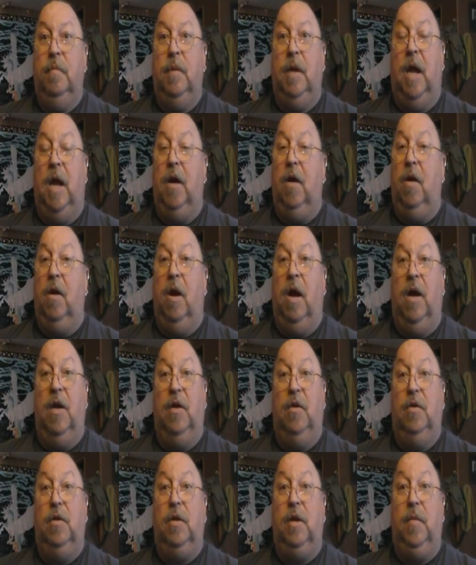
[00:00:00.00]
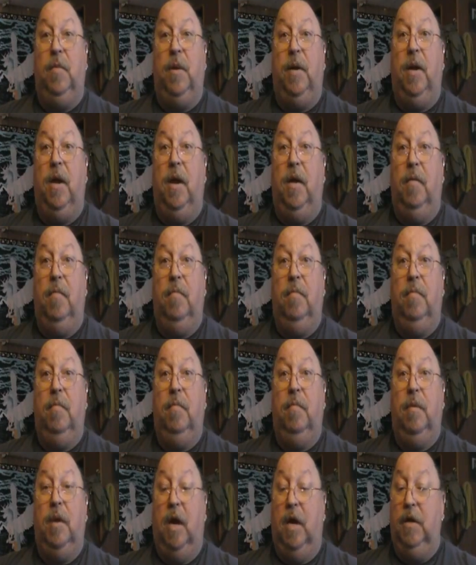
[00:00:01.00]
I don't know how you sleep at night.
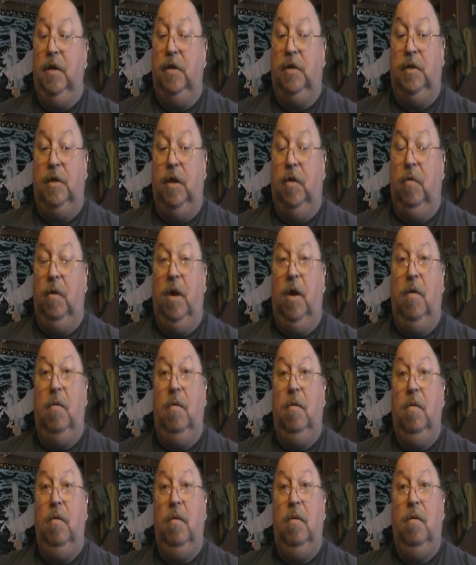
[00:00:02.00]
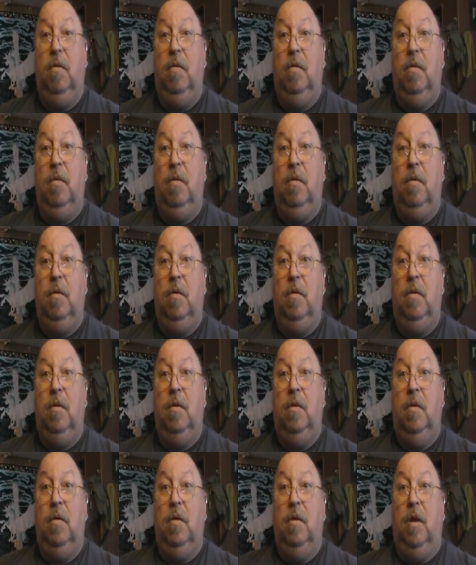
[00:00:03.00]
I just don't know.
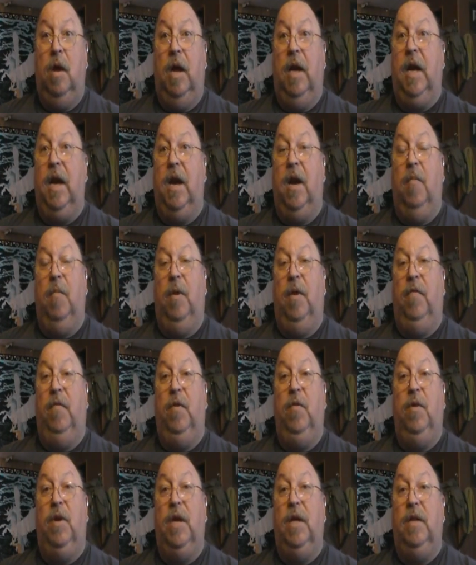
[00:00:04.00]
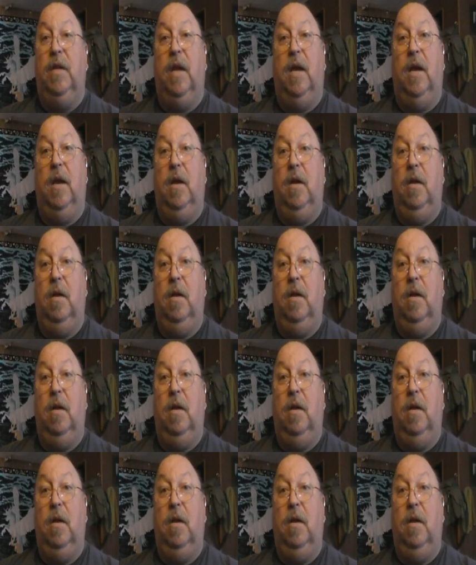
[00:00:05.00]
I cannot believe you did that.